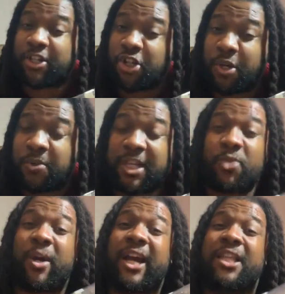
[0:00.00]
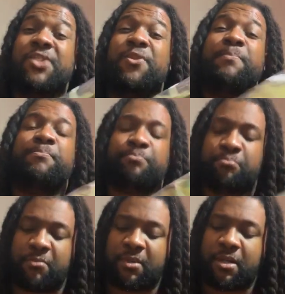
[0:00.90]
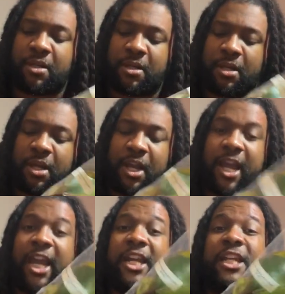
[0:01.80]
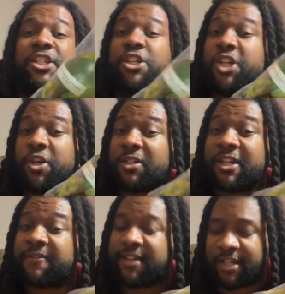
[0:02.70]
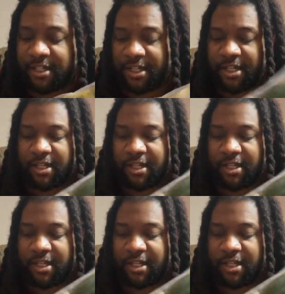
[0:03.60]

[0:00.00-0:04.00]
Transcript: Plant Show. That's where I got these from. And it's a yearly event.